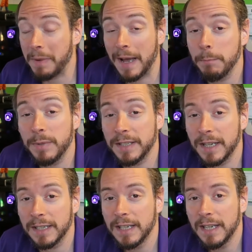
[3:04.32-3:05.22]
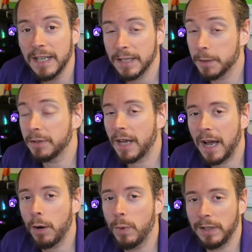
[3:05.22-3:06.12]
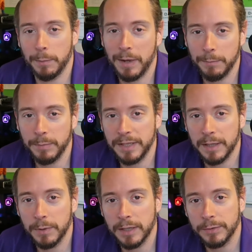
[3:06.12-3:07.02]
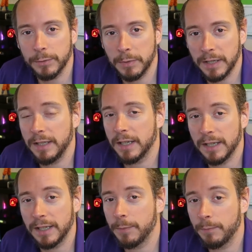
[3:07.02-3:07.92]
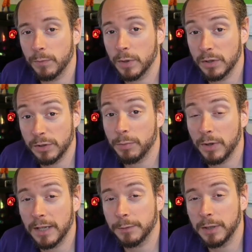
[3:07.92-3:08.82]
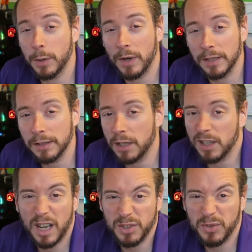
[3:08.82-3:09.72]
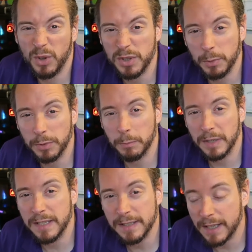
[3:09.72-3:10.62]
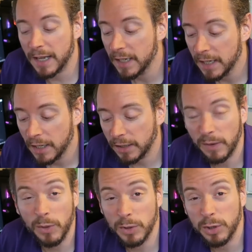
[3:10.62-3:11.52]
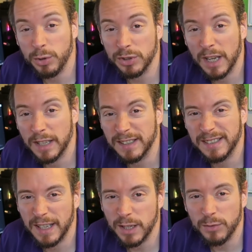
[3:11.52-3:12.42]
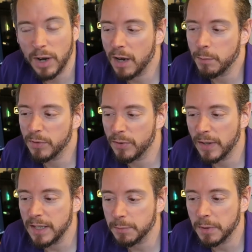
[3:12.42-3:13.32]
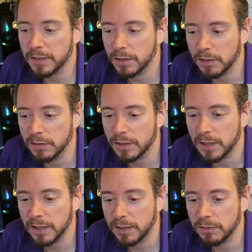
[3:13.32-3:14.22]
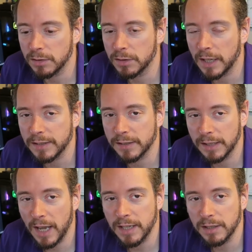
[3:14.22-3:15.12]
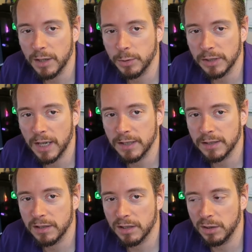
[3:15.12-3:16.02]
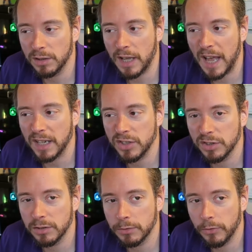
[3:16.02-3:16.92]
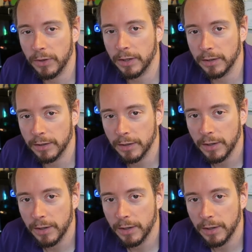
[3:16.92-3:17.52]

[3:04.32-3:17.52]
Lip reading: Pamper Day, how well the Pamper Day works for me surprised me quite a lot. I just thought I wouldn't be into that, because I thought it's just kind of sitting around with a face mask on. It's like, that's again goes against this whole action thing,